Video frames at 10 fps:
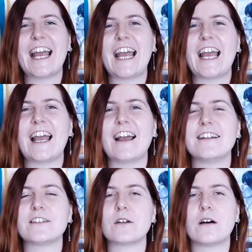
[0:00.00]

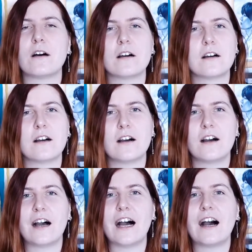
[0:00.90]
And
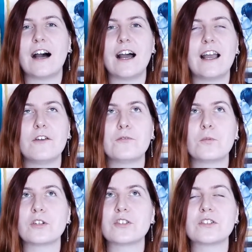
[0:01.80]
I've
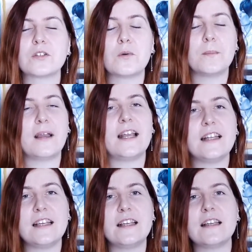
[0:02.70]
watched so
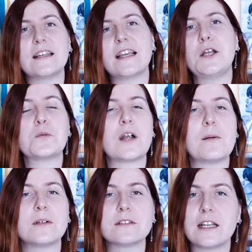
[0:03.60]
many
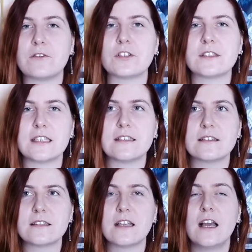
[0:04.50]
K-dramas ever
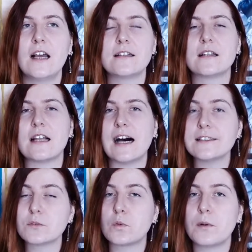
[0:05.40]
since. The
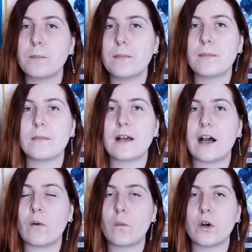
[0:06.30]
last one
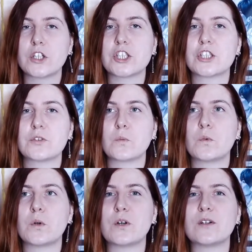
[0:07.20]
I watched
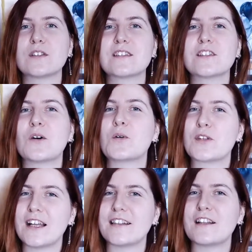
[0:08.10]
was
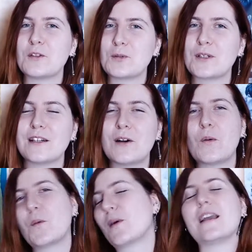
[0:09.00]
Hotel de
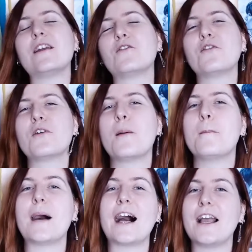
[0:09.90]
Luna with
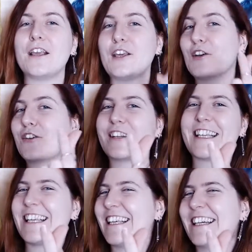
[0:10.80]
my
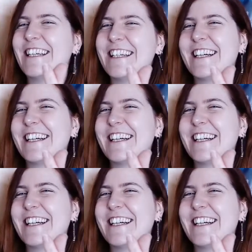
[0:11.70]
Yonggi.